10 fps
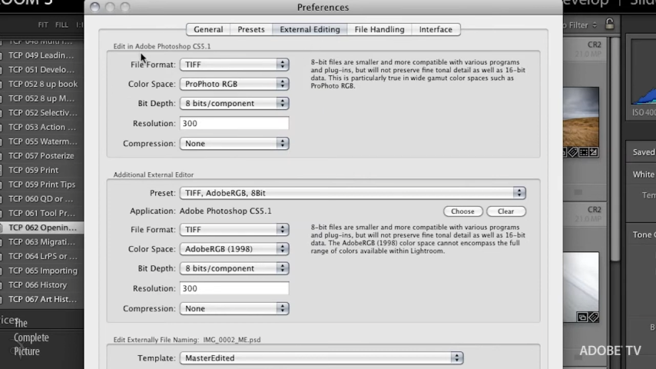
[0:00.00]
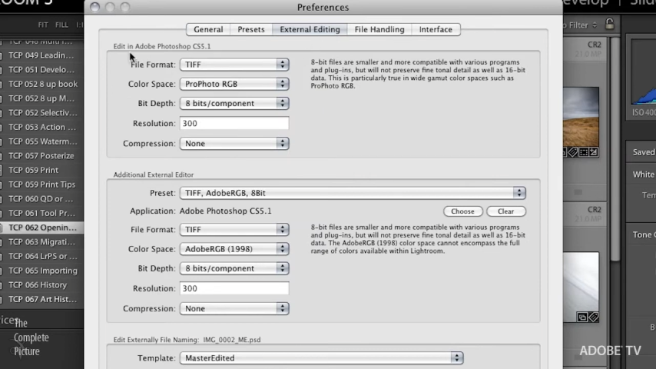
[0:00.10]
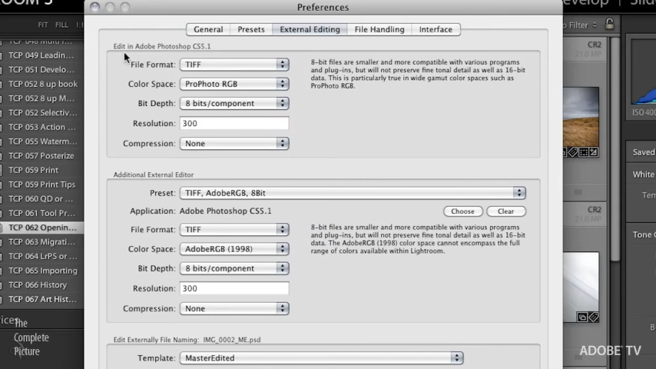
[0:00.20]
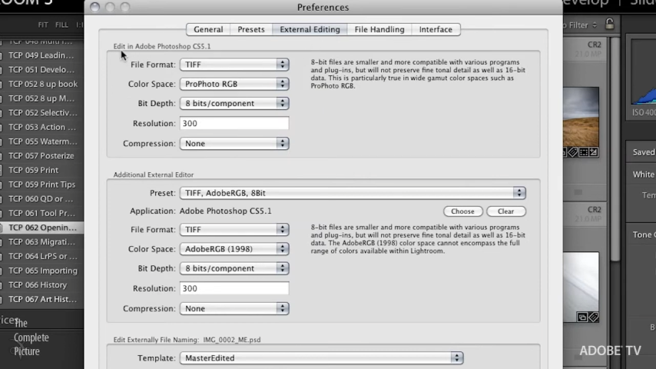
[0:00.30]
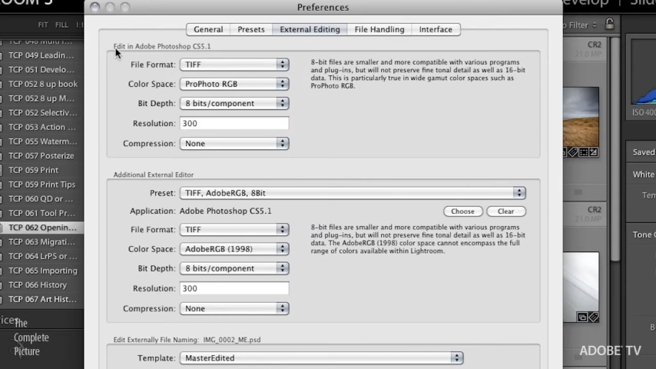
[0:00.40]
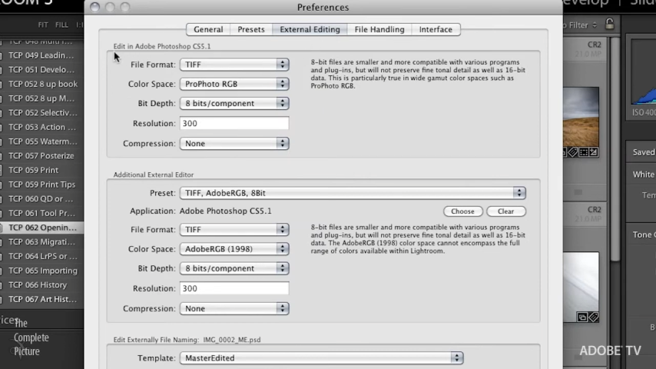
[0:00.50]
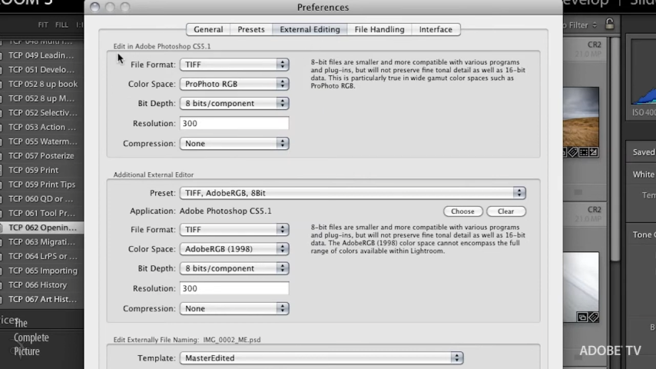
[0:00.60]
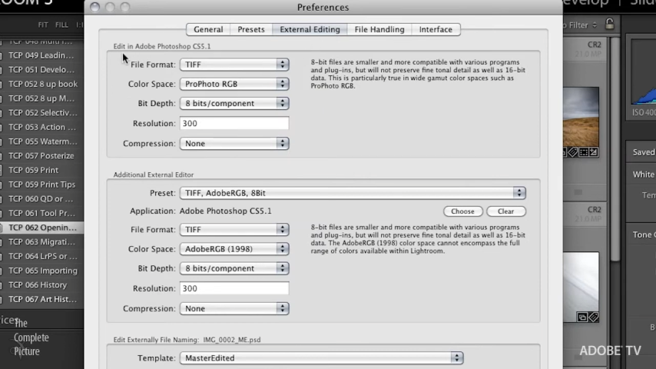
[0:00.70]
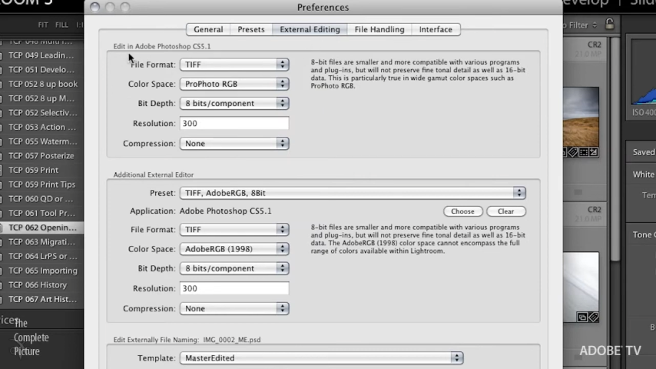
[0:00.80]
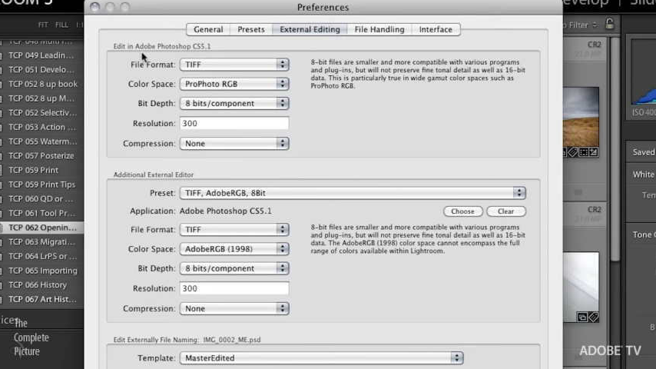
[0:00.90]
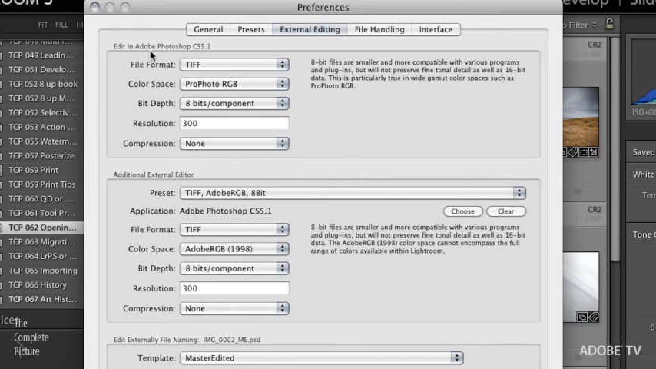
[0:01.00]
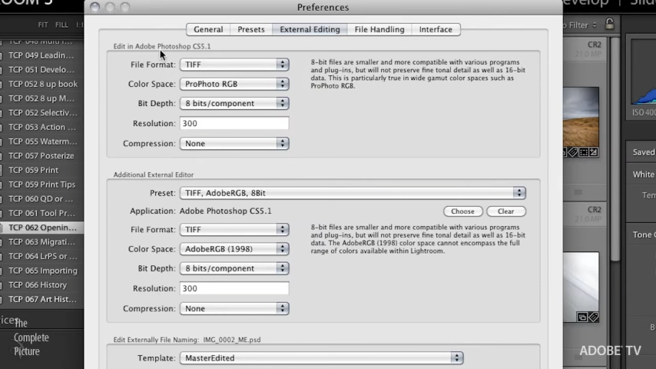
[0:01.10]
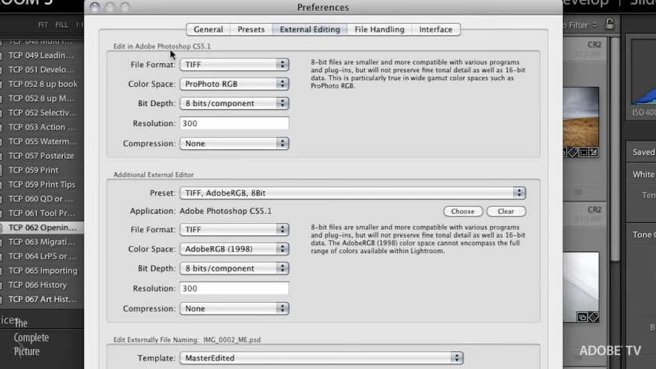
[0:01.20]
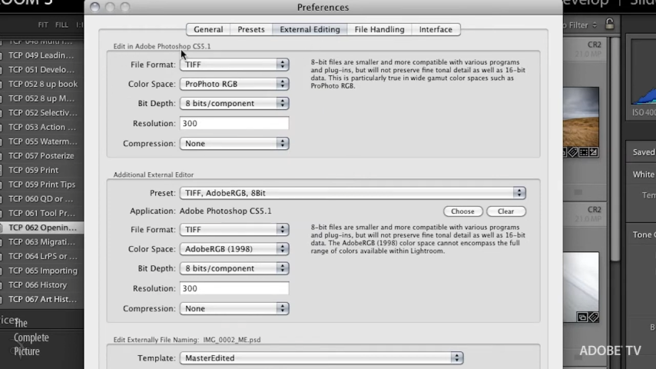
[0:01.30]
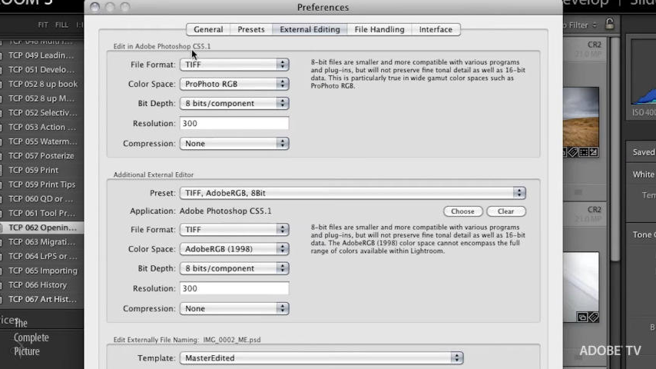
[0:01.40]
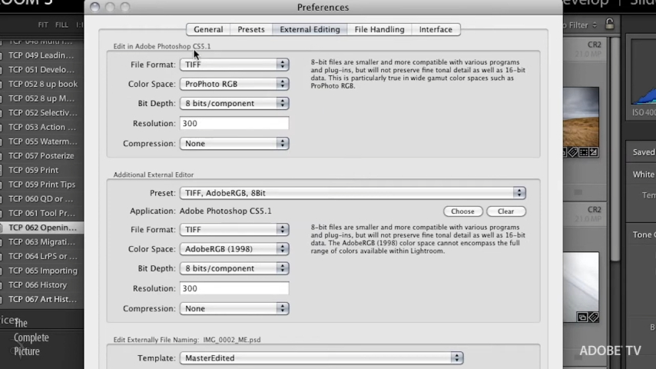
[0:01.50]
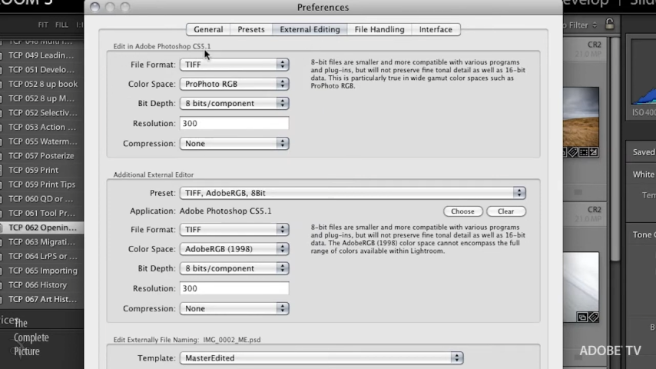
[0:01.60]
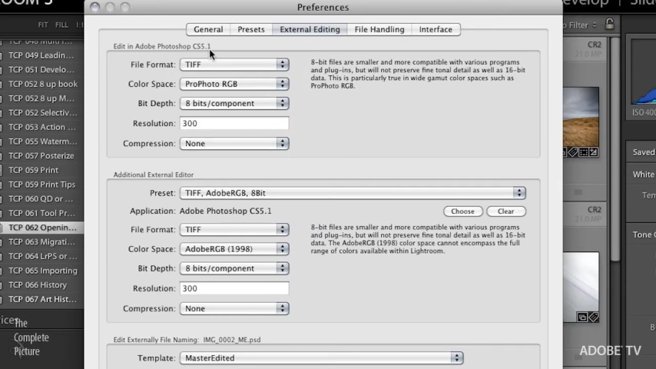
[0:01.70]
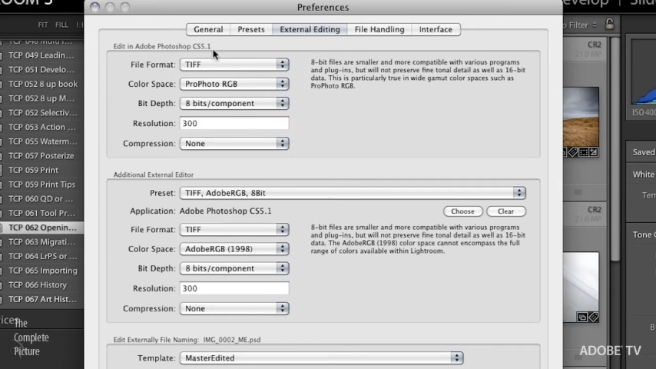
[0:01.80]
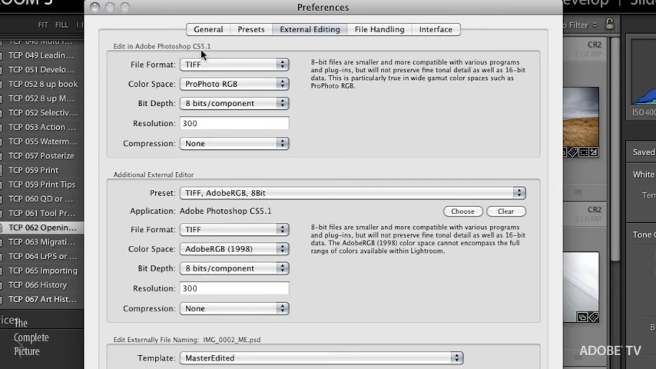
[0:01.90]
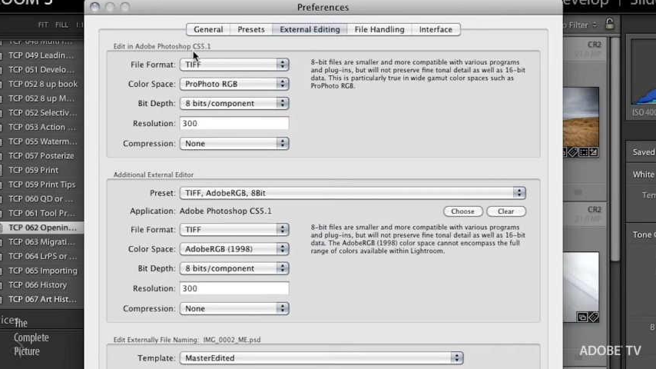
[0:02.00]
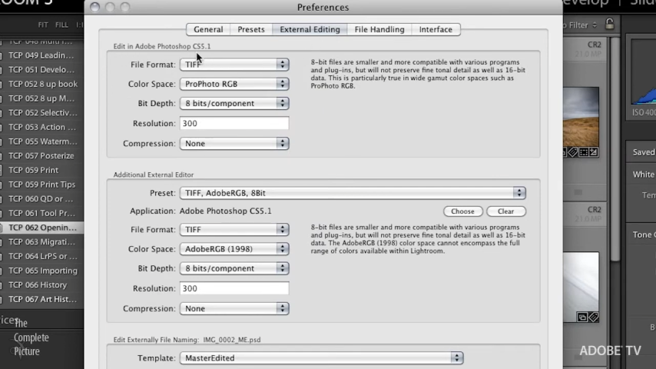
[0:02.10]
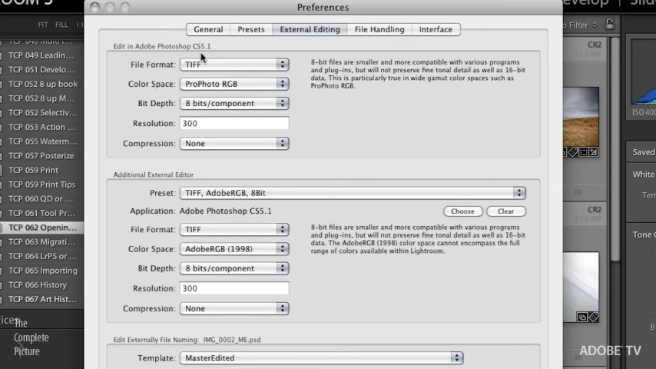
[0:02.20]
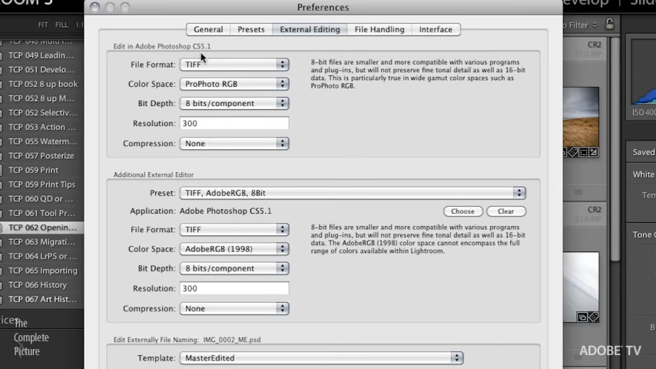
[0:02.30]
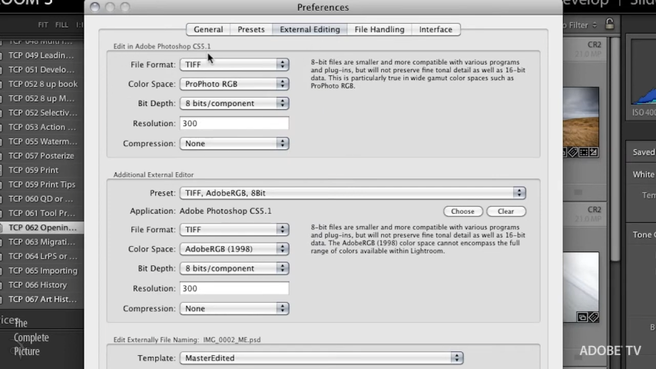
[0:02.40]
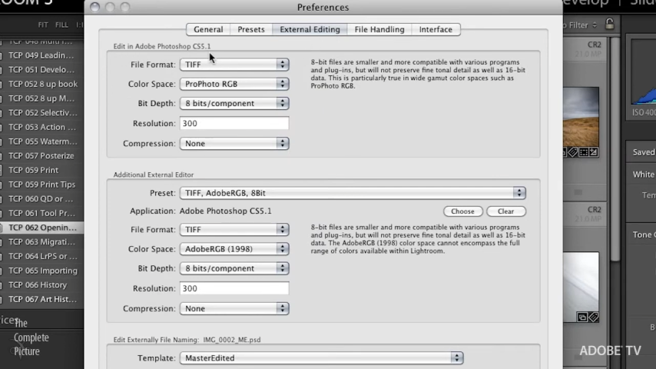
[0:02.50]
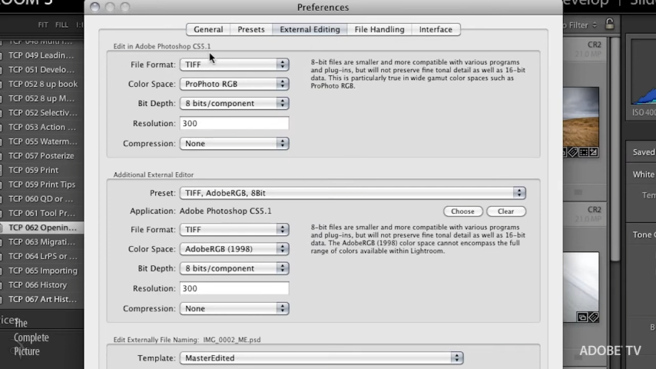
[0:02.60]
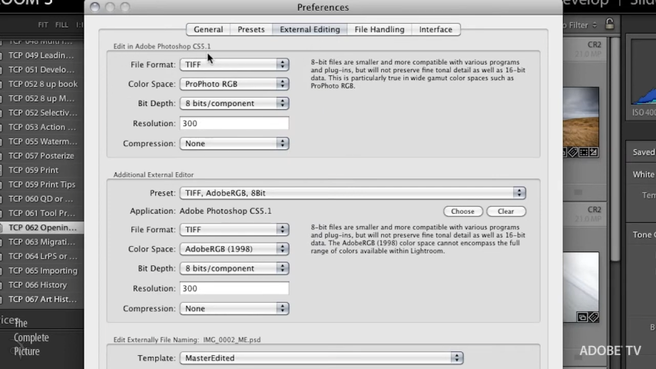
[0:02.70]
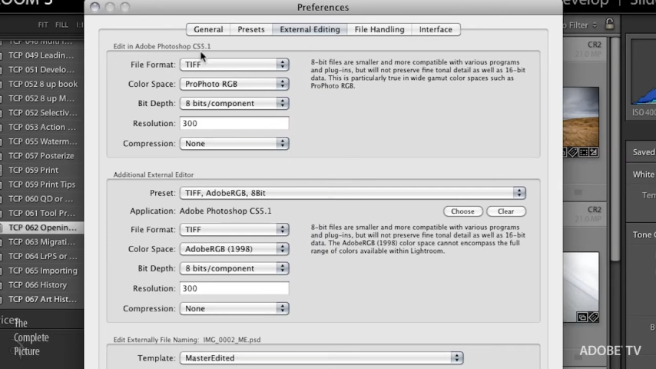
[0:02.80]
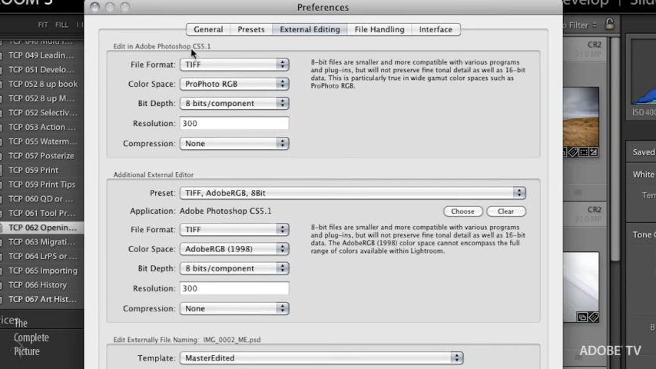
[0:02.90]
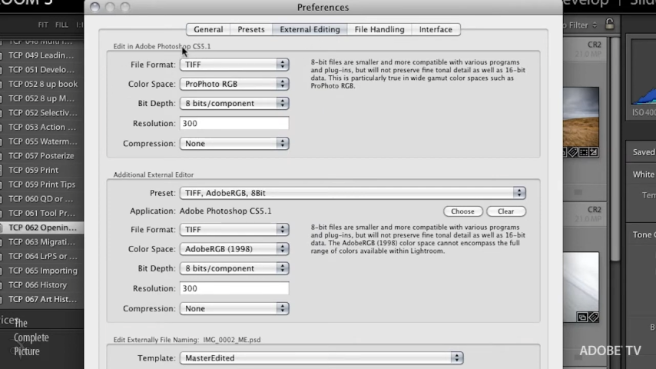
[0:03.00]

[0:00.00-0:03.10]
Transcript: [unreadable: no face in view]